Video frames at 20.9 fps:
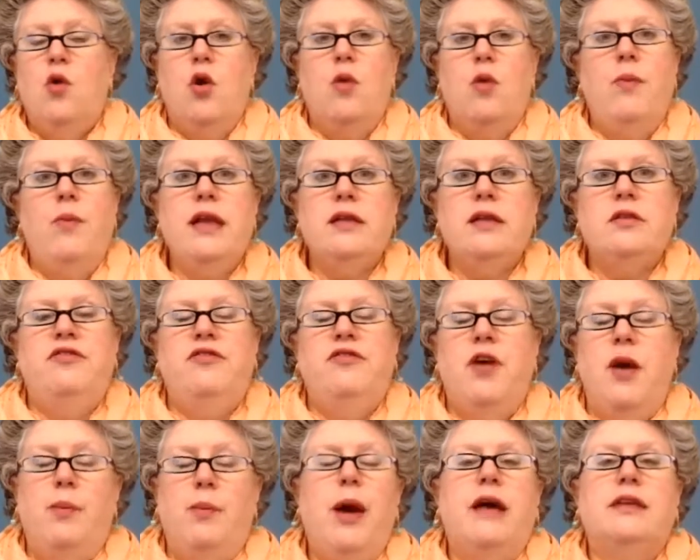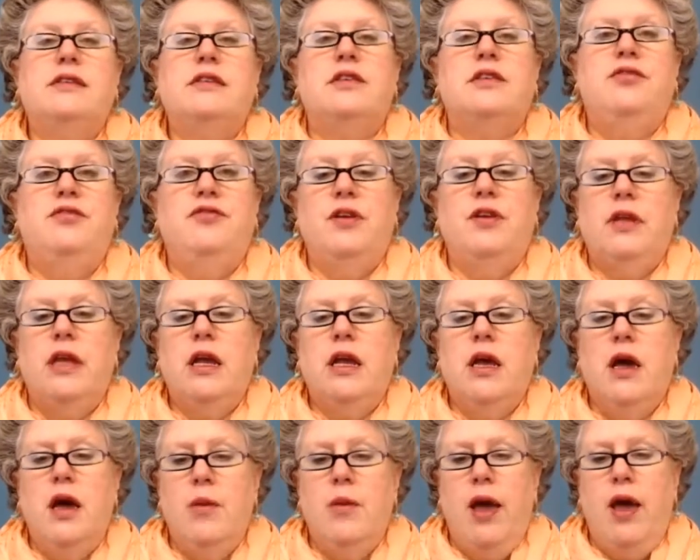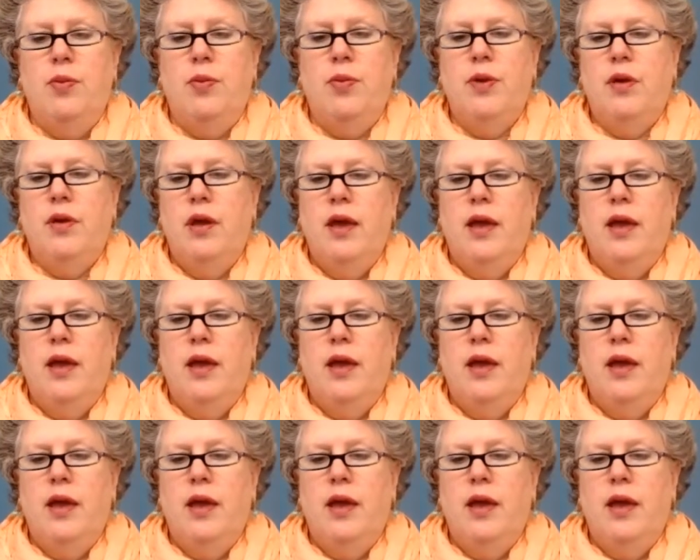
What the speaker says: or make the positive feeling come up.